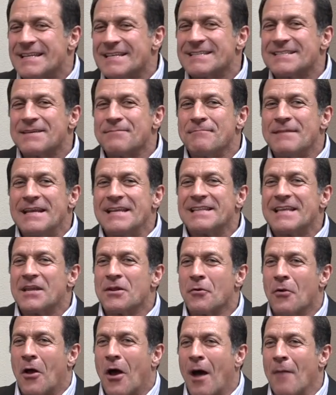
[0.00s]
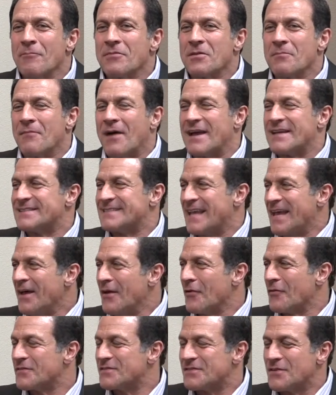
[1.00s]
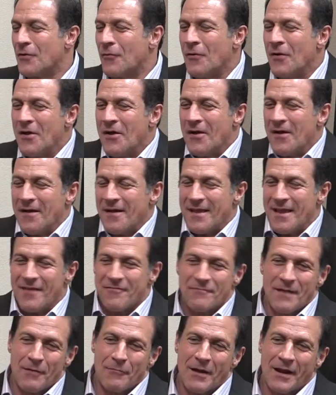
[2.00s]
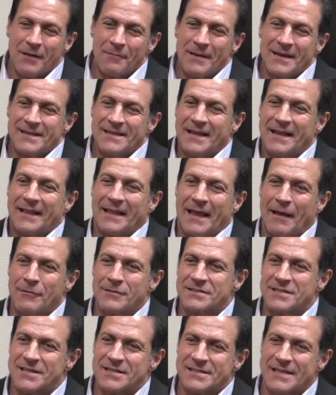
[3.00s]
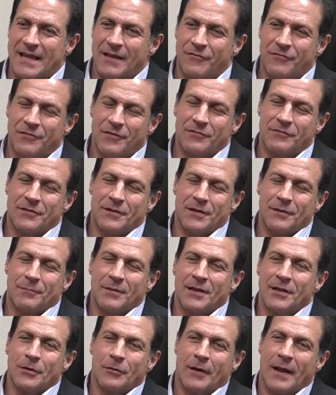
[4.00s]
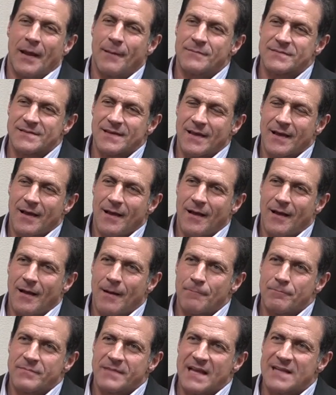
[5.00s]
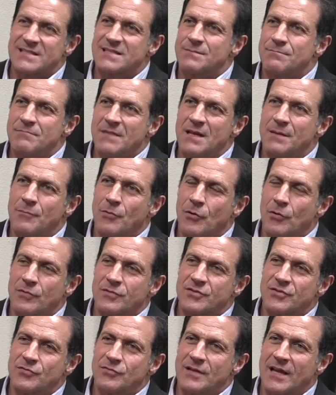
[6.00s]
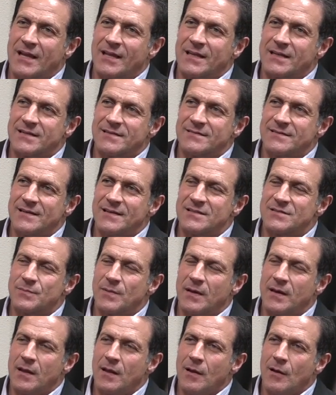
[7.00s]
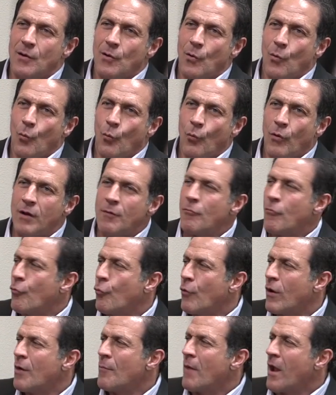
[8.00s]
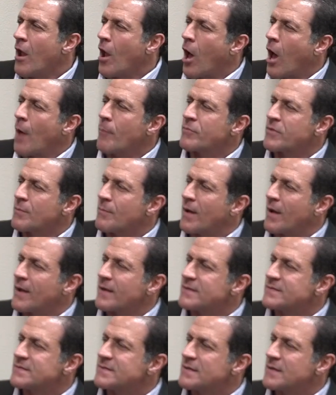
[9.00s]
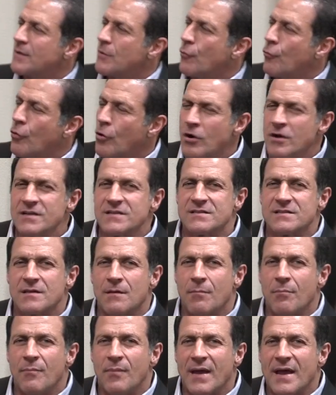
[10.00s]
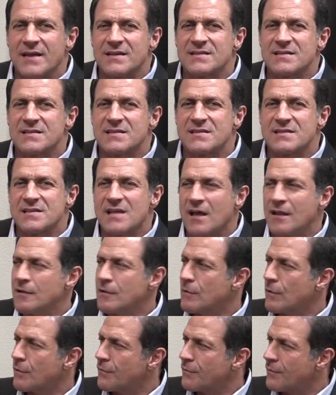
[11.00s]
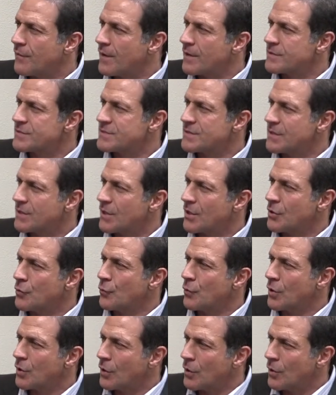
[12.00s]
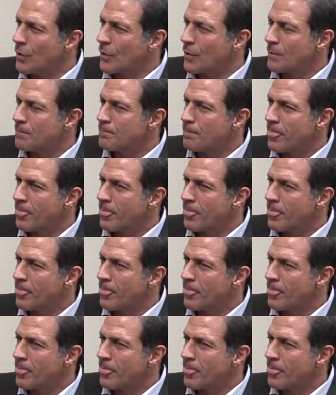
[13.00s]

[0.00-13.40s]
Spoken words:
doesn't mean that you're optimized health. So if my recommended daily allowance is like 50 milligrams, that's minimal to not get disease. But where am I optimized? Where is the best cellular function going to occur?